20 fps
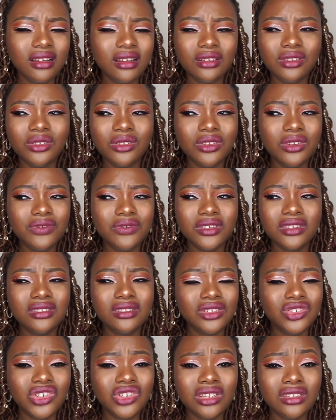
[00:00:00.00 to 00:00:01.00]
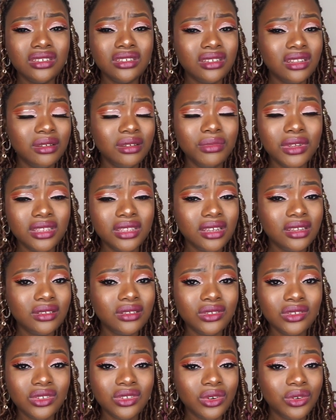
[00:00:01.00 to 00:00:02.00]
Don't know if it's the shade is limited.
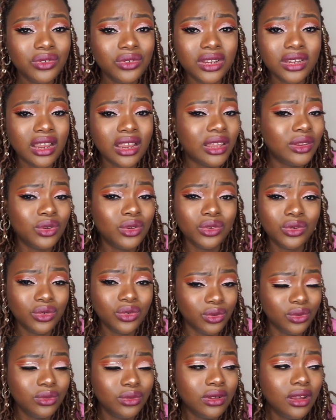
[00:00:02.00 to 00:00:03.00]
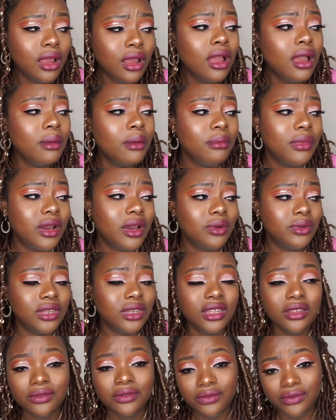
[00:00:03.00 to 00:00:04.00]
Sorry, I don't know. I will
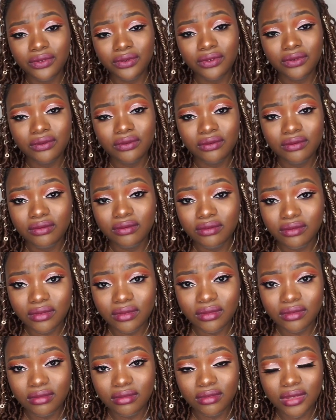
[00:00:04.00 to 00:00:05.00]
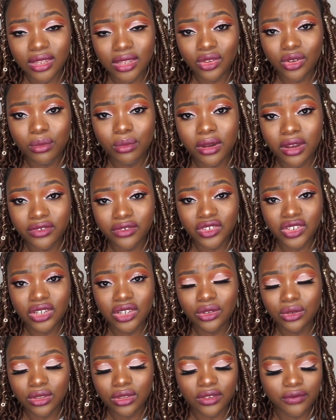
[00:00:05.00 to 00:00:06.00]
leave the number of shade
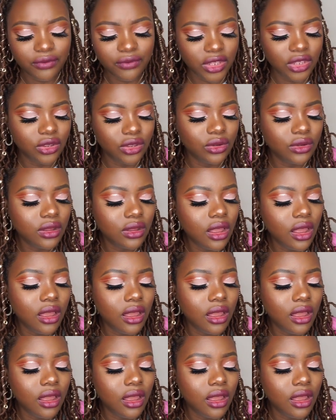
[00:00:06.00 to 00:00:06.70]
on the video.